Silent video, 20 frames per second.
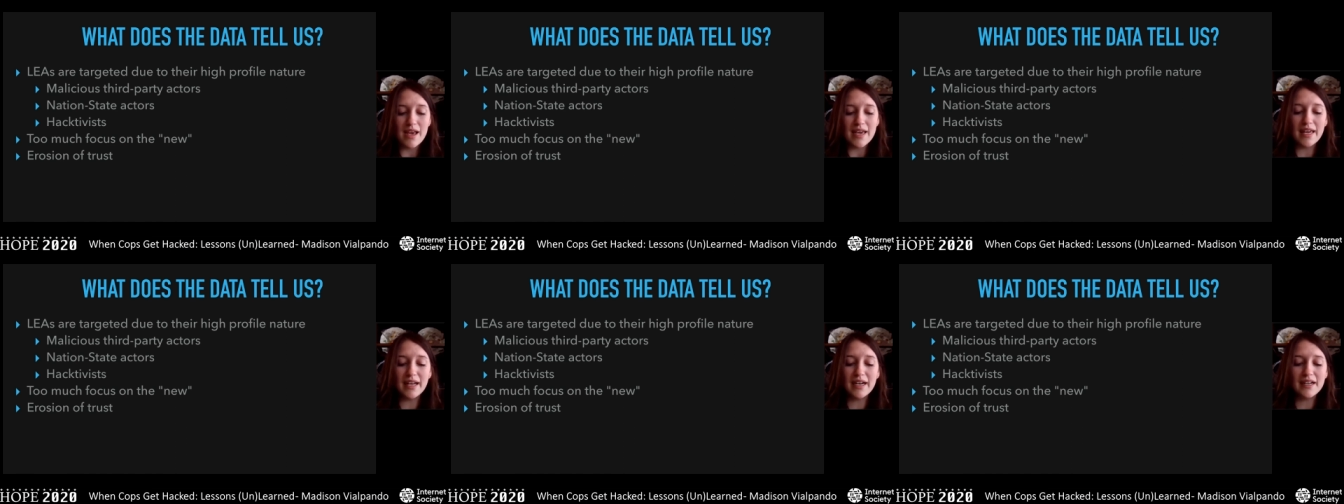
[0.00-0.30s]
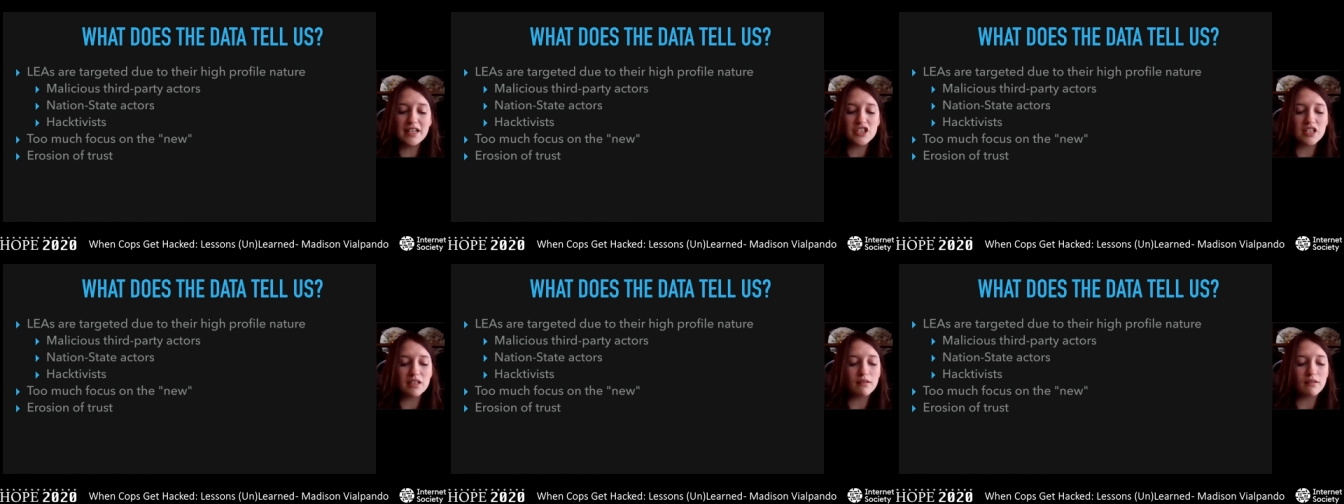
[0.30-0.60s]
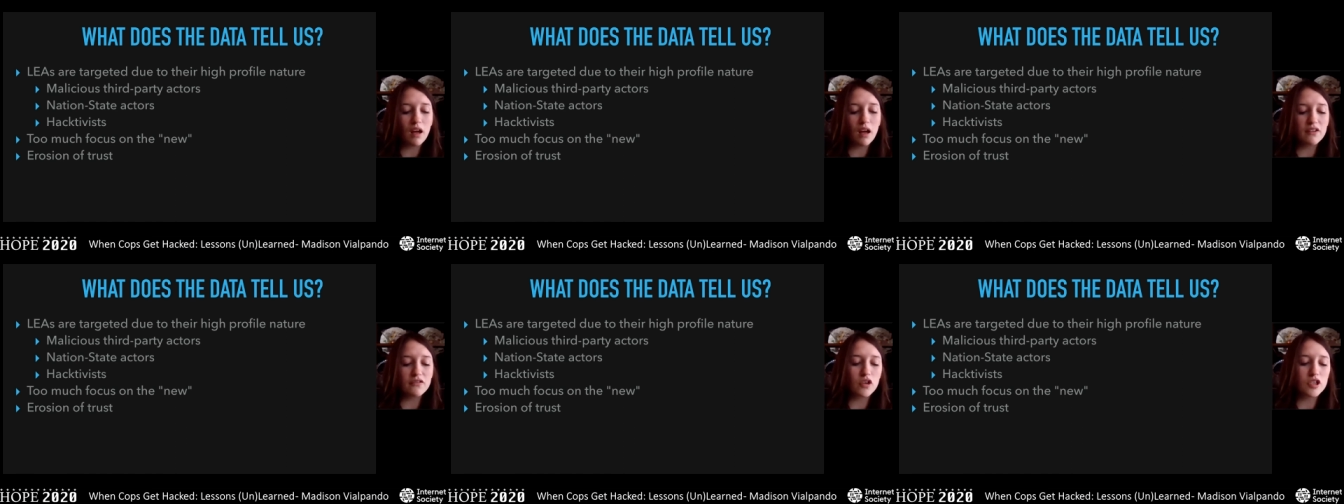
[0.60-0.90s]
In addition,
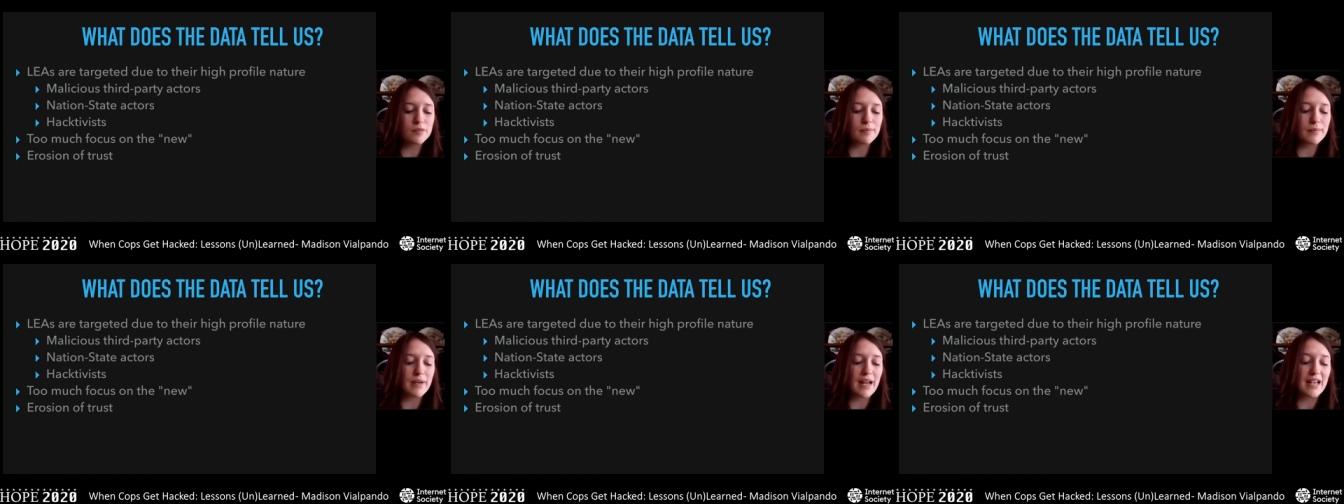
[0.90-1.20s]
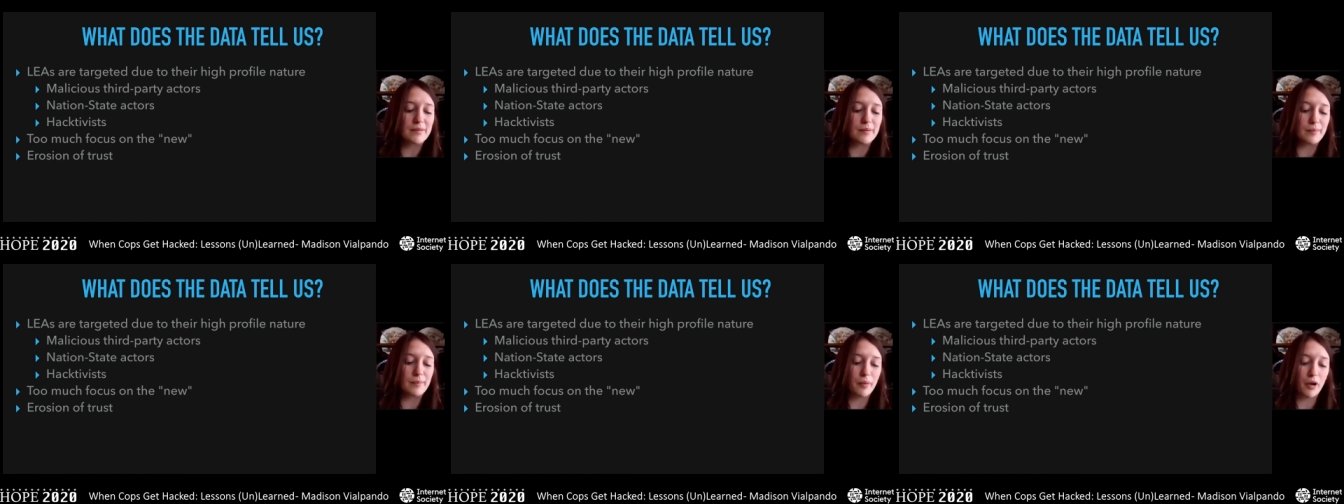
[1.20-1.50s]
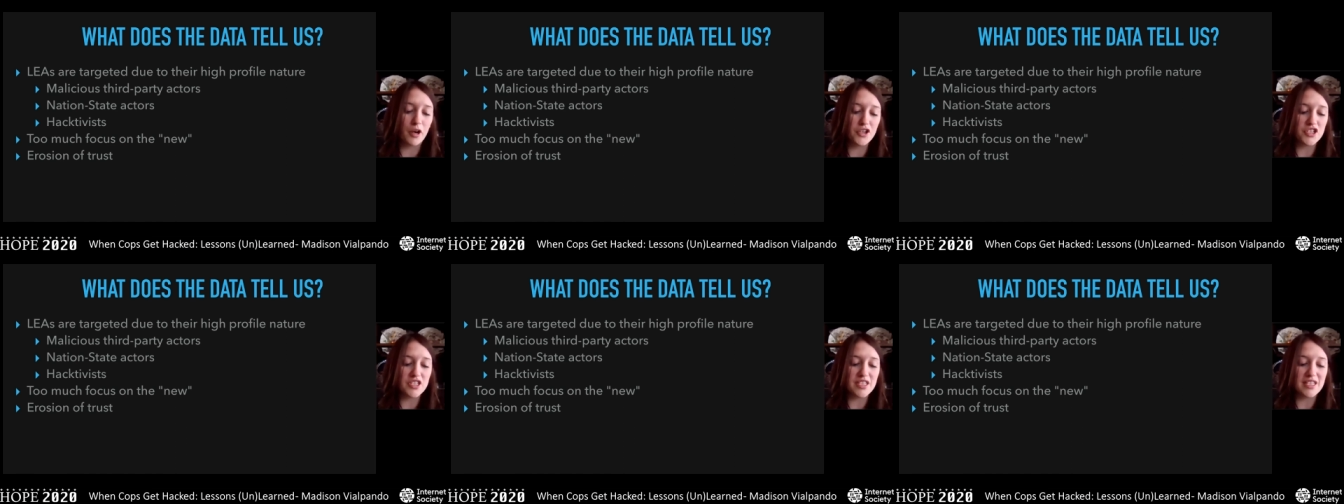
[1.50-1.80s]
law enforcement has been
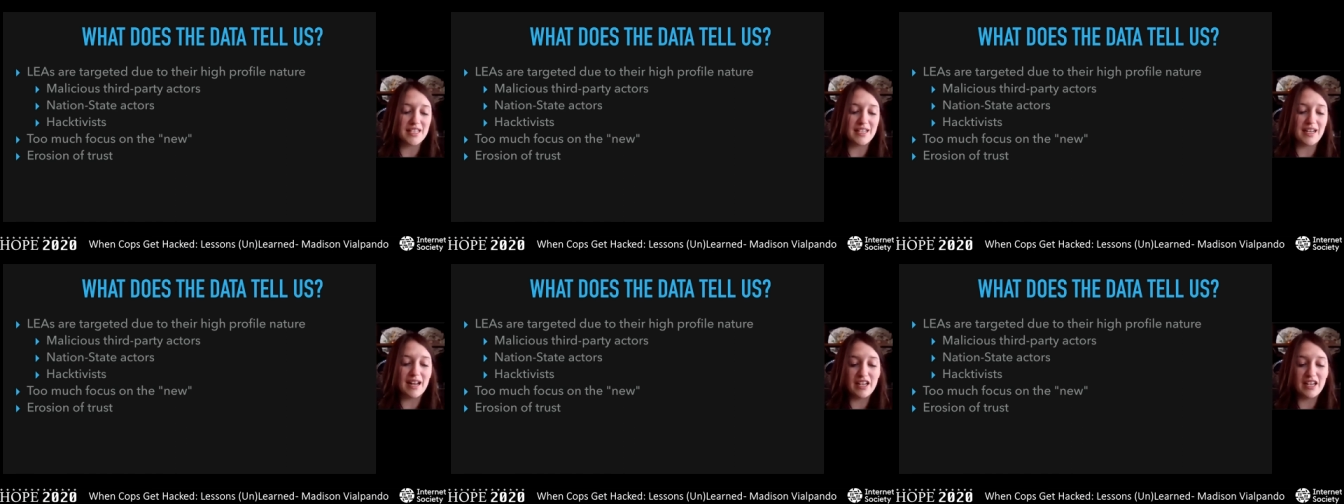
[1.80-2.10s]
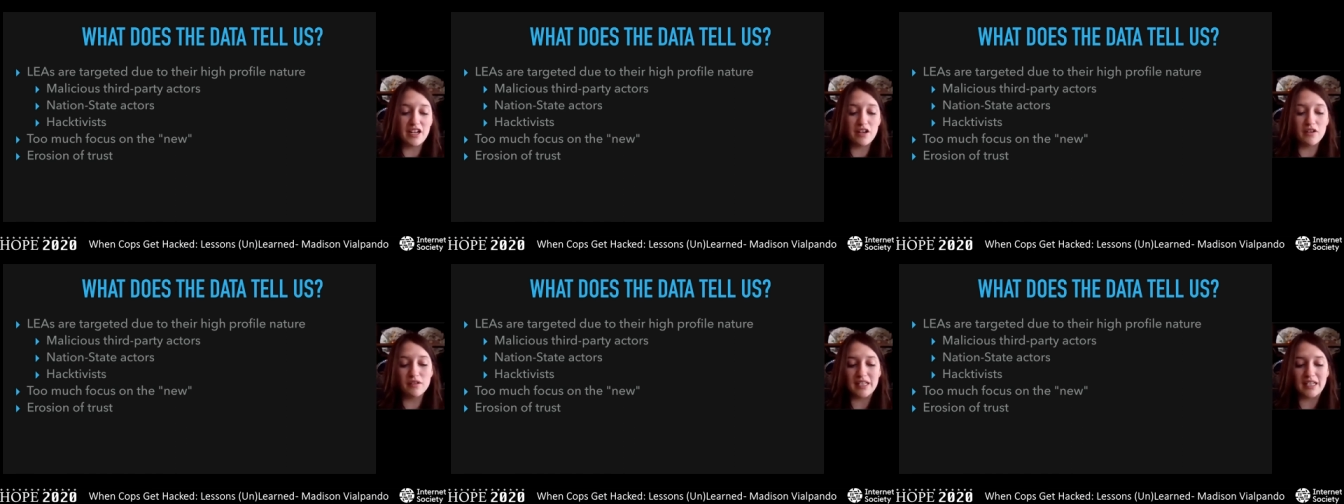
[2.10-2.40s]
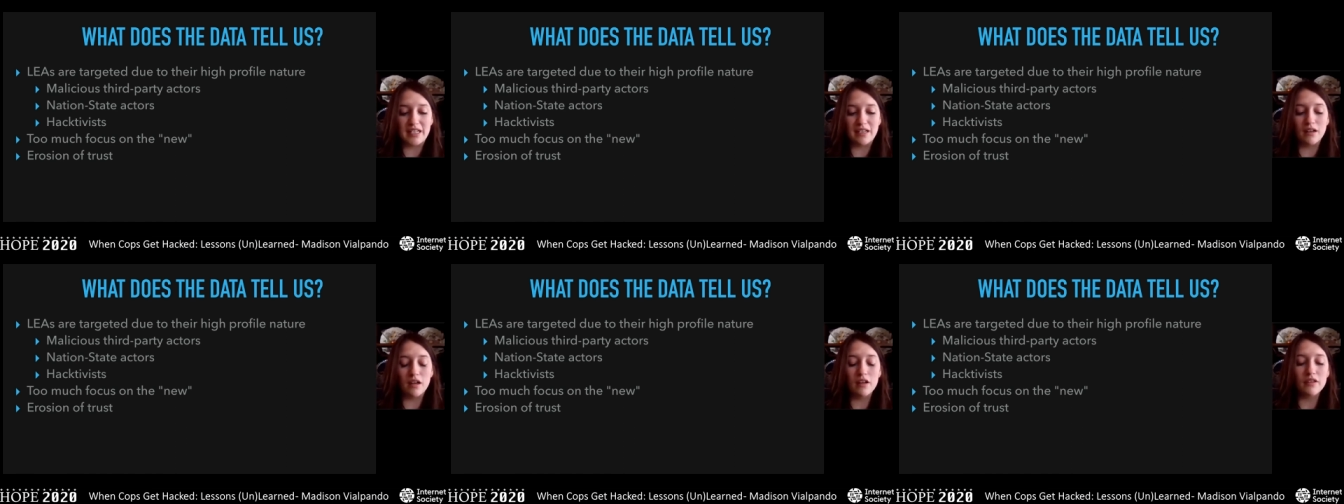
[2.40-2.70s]
purchasing and
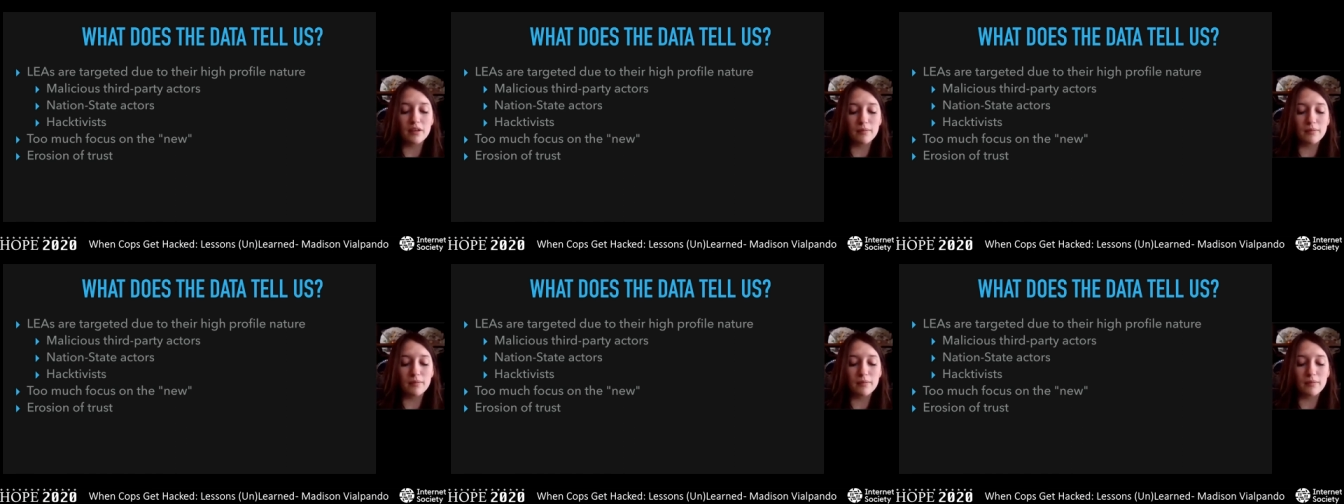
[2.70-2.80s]
using